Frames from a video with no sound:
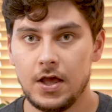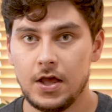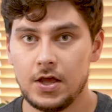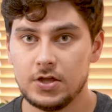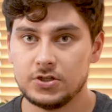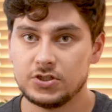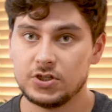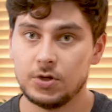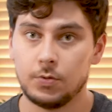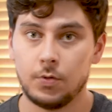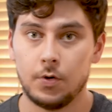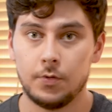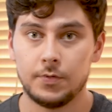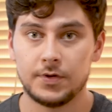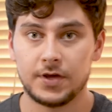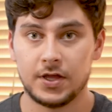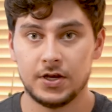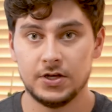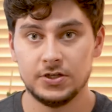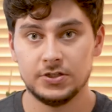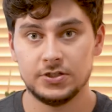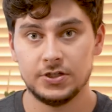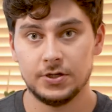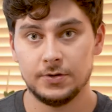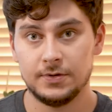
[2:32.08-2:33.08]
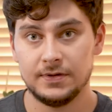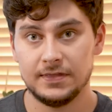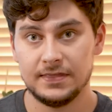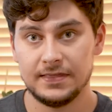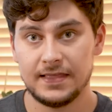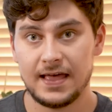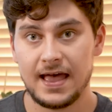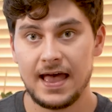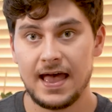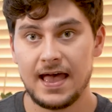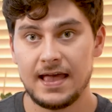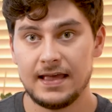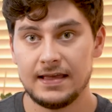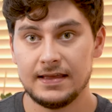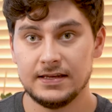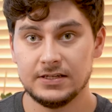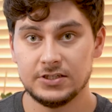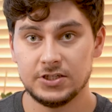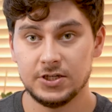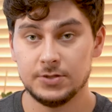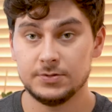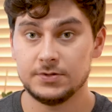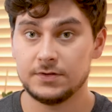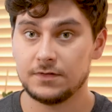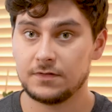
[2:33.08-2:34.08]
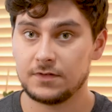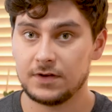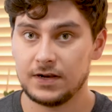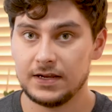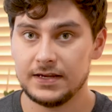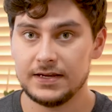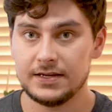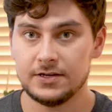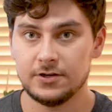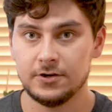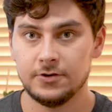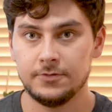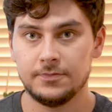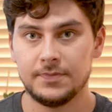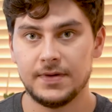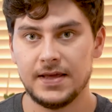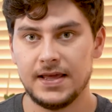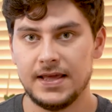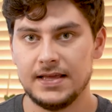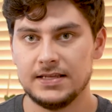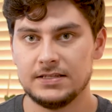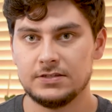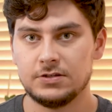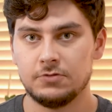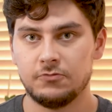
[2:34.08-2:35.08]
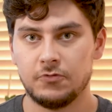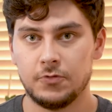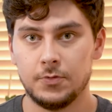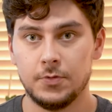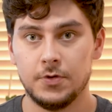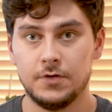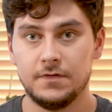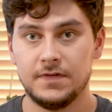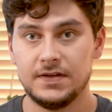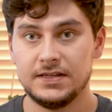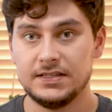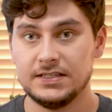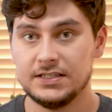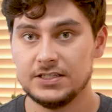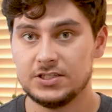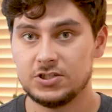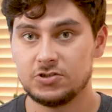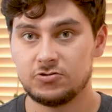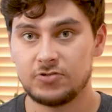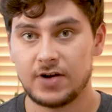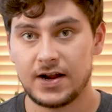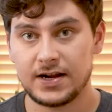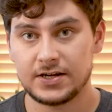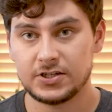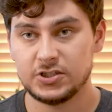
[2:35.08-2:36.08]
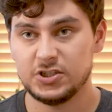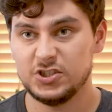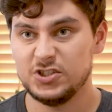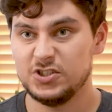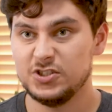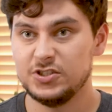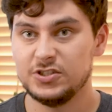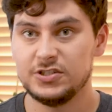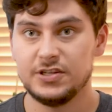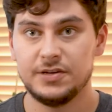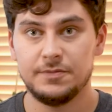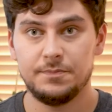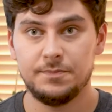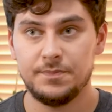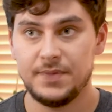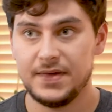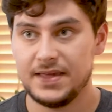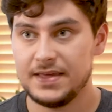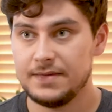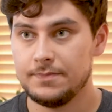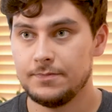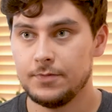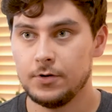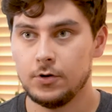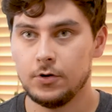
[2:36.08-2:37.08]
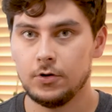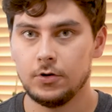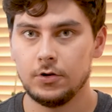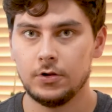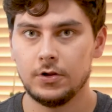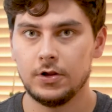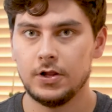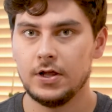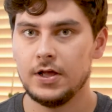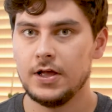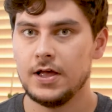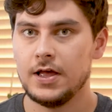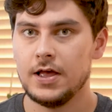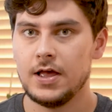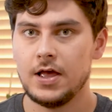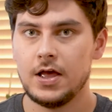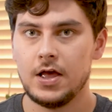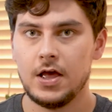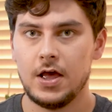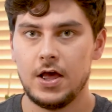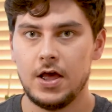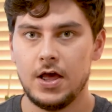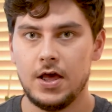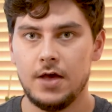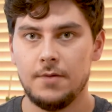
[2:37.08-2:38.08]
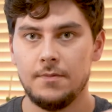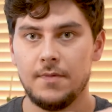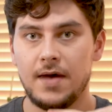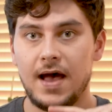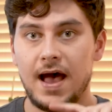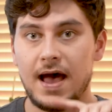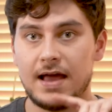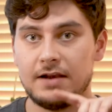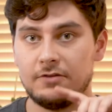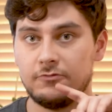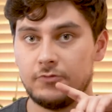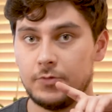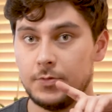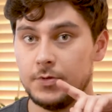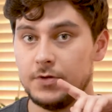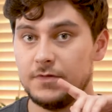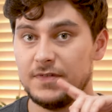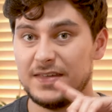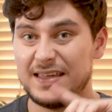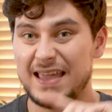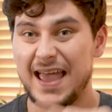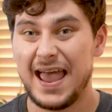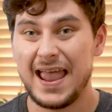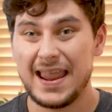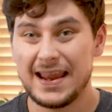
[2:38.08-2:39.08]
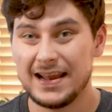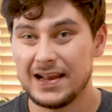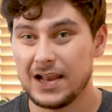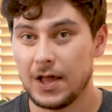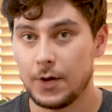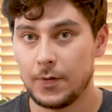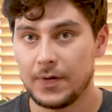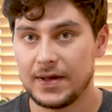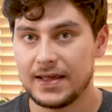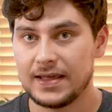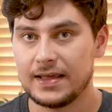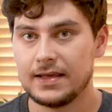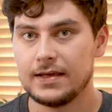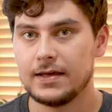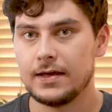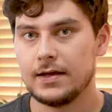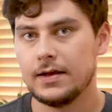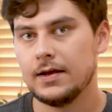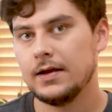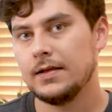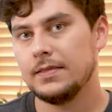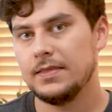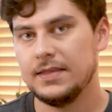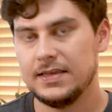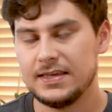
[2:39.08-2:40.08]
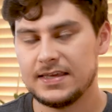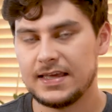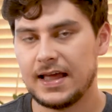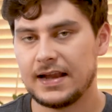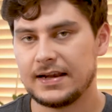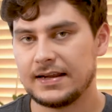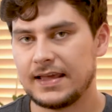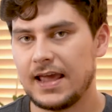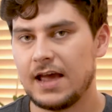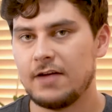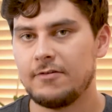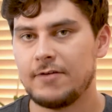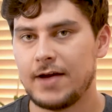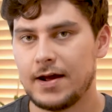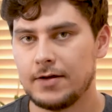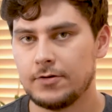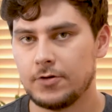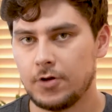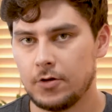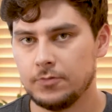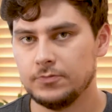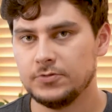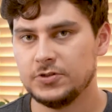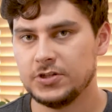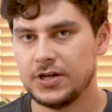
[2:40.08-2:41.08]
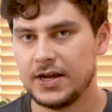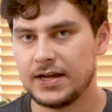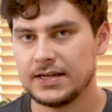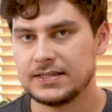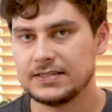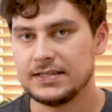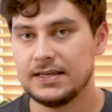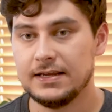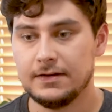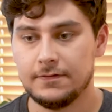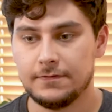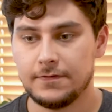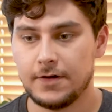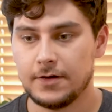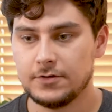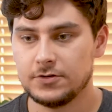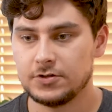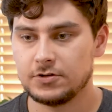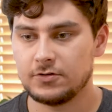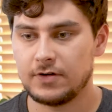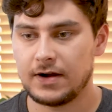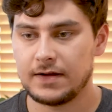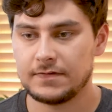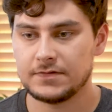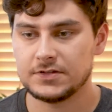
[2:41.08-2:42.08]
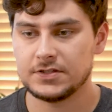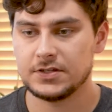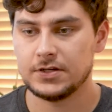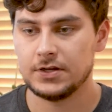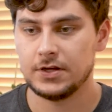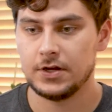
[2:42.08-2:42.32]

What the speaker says: So what we're going to do in there in terms of cleanup is removing distractions, people, and removing haloing that you can get around objects in photographs.